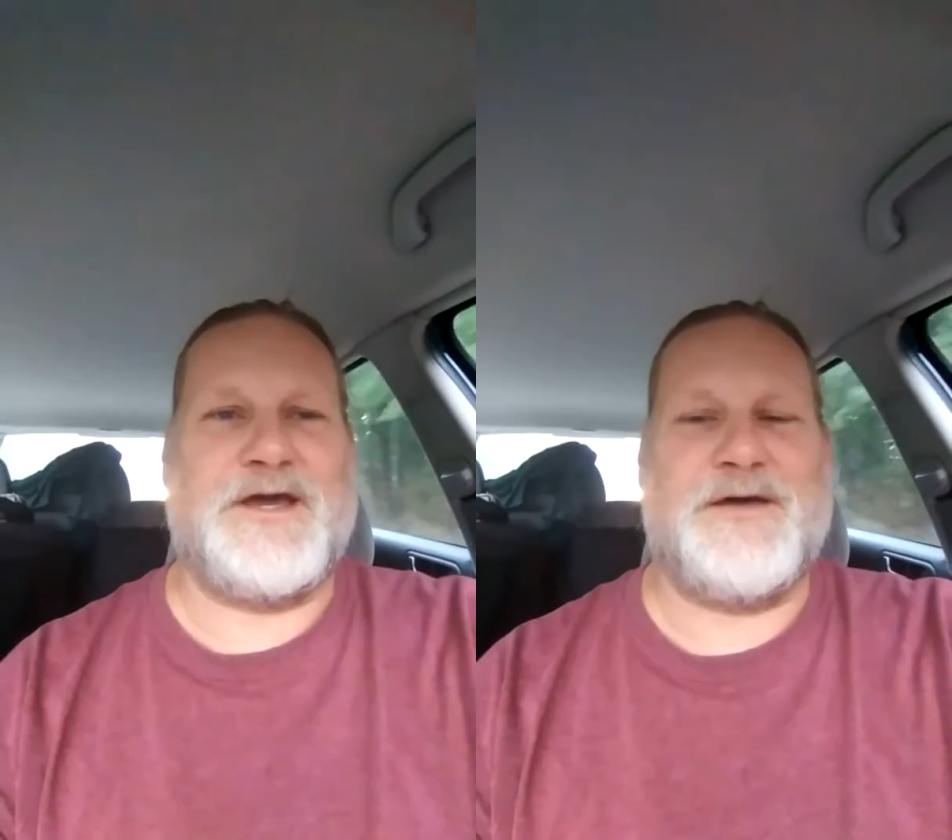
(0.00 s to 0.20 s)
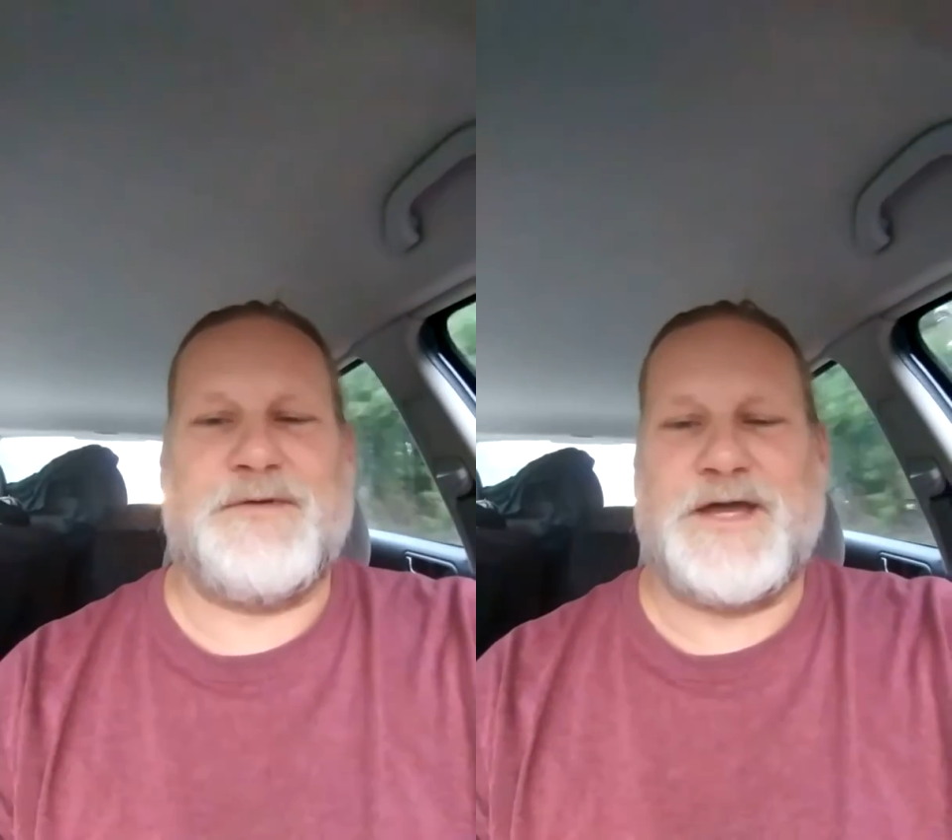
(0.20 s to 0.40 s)

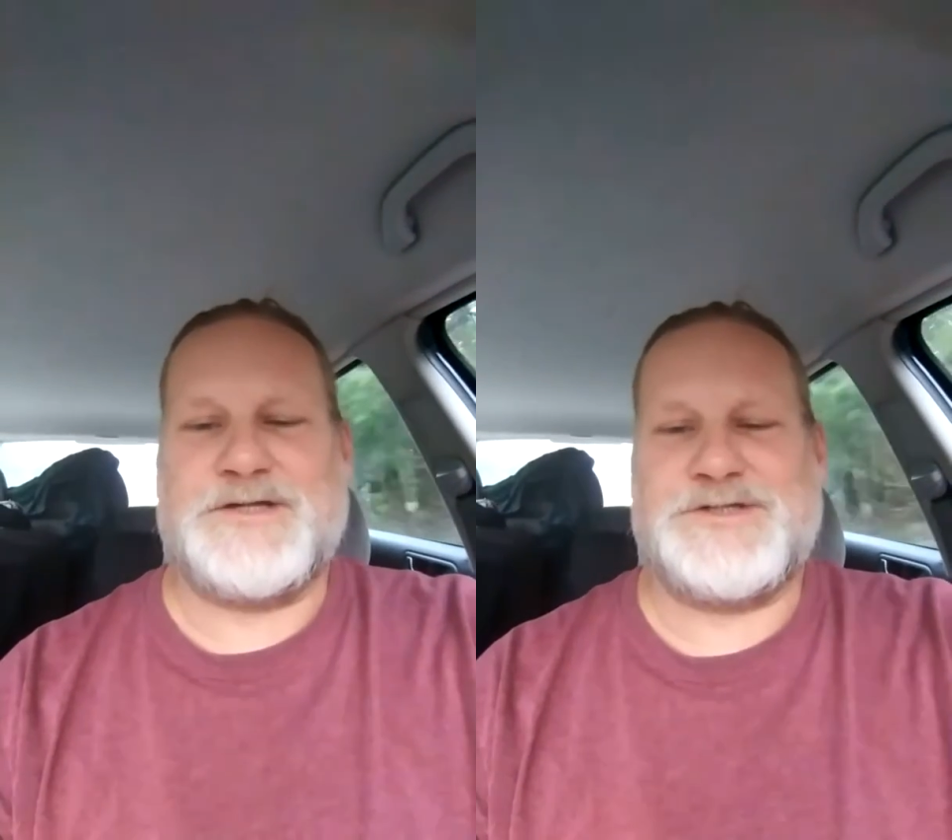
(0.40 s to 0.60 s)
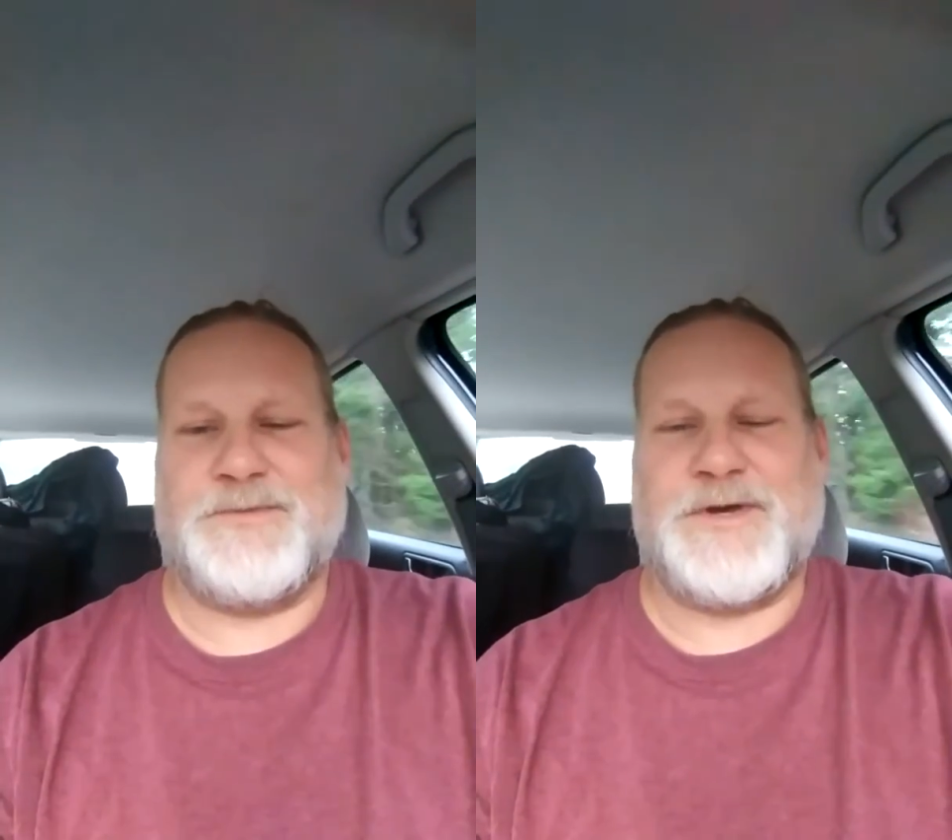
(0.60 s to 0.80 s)
had
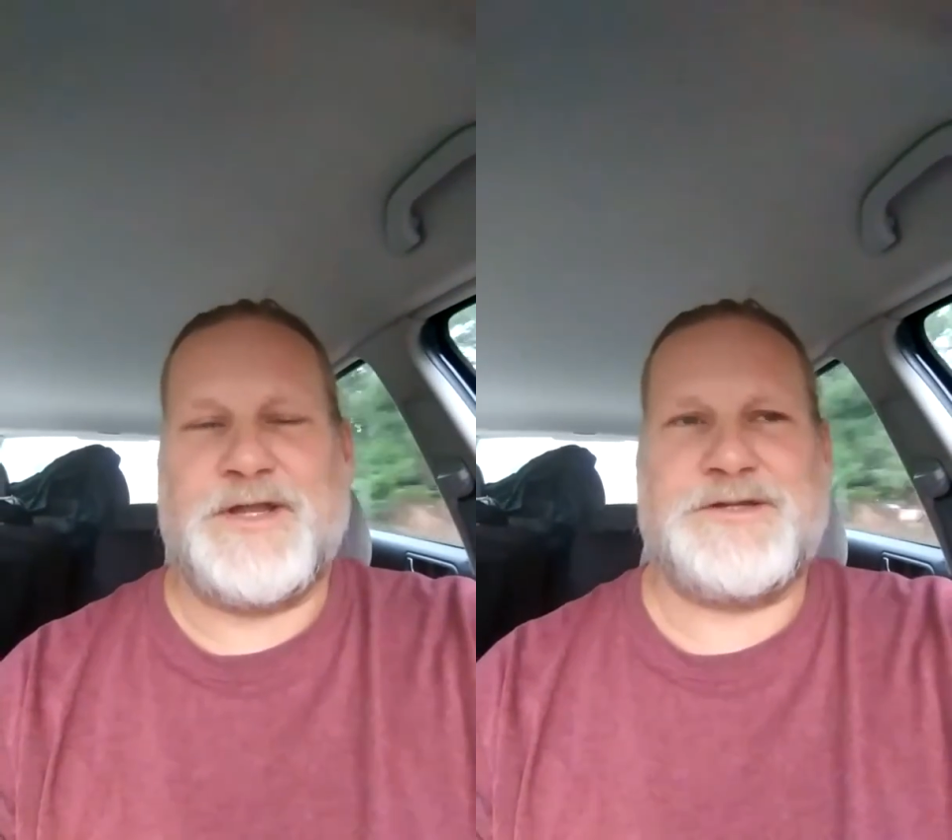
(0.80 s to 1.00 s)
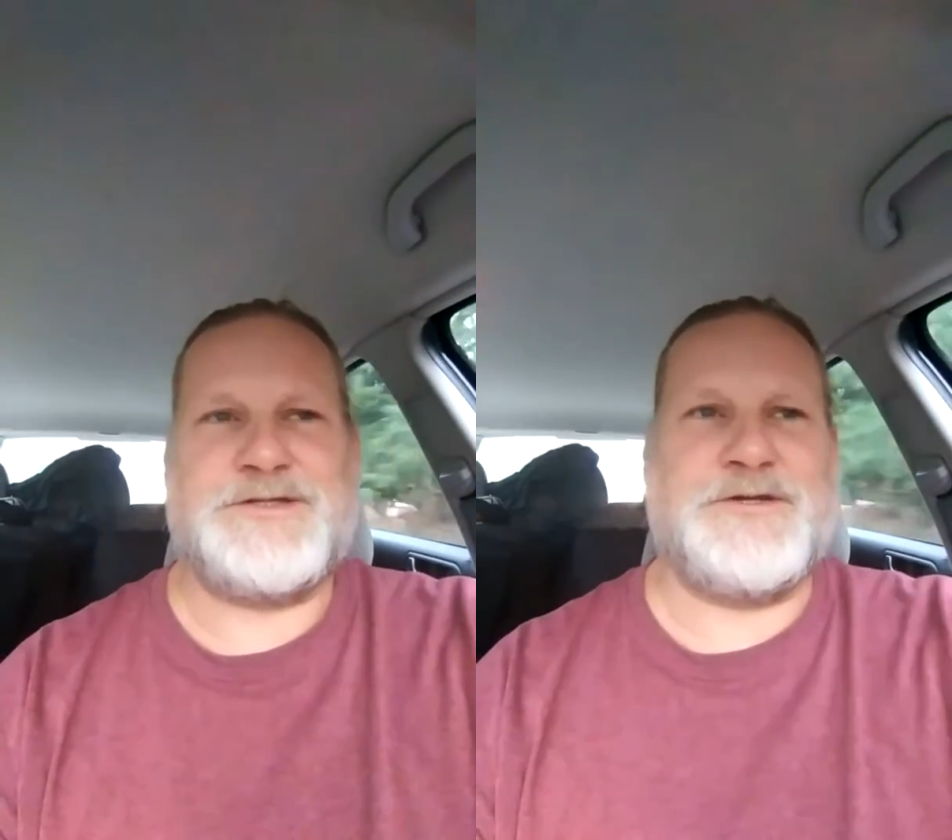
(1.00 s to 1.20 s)
to jump
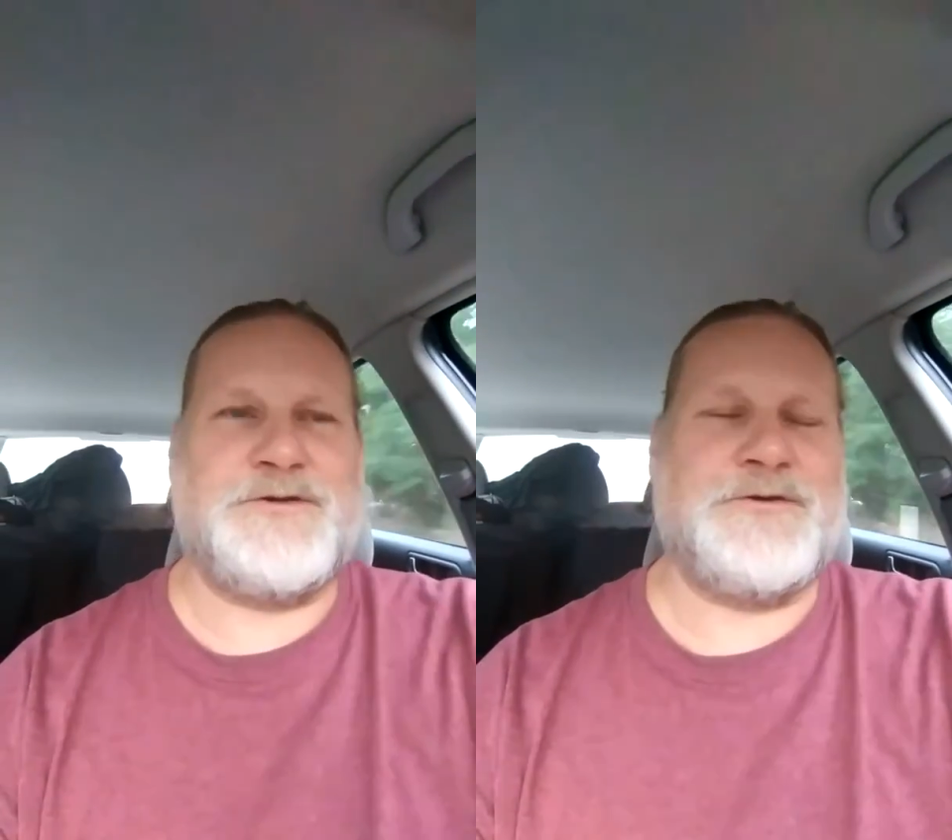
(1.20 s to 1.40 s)
onto